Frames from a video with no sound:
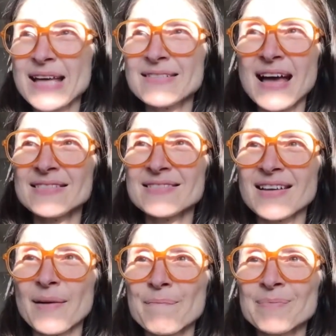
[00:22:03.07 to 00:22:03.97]
And
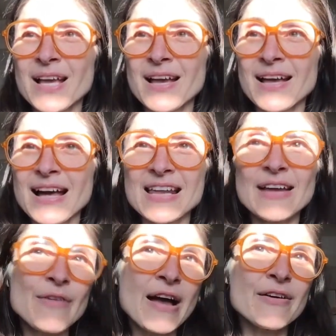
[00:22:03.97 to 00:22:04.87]

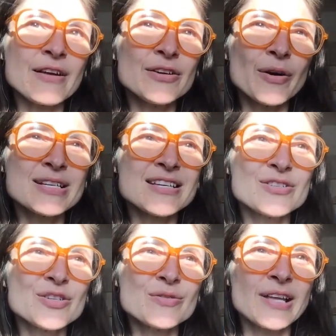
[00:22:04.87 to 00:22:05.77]
I
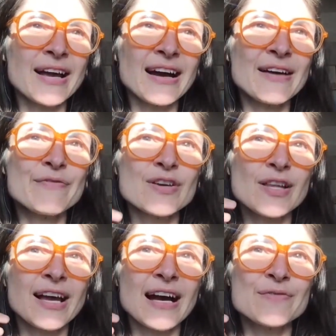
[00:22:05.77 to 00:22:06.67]
say too, like, I
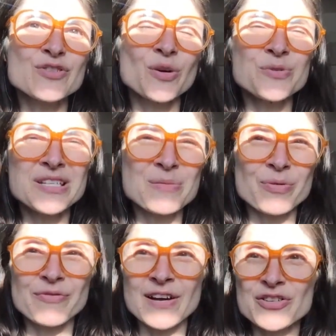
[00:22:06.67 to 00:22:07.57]
feel like I've chosen a
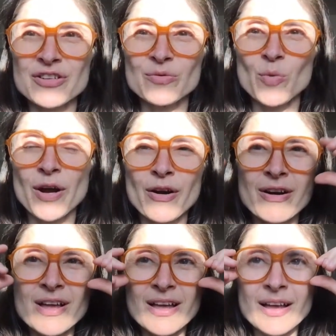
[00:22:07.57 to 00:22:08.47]
profession
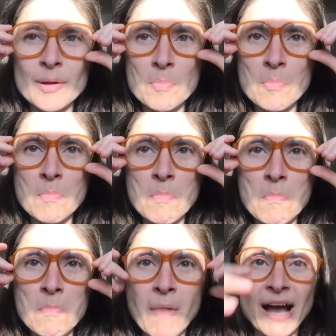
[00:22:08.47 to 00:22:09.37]
where
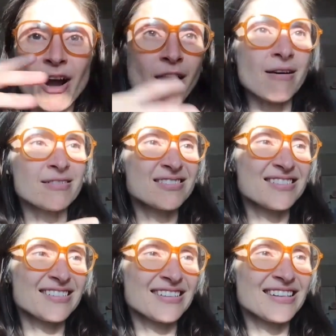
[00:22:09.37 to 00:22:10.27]
my
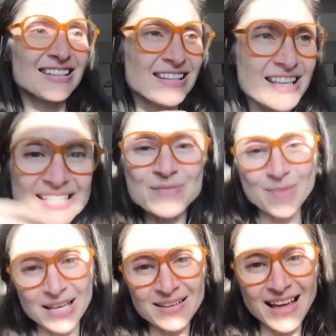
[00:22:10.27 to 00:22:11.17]
heart leads
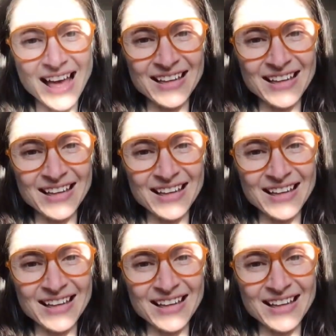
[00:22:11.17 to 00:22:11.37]
me.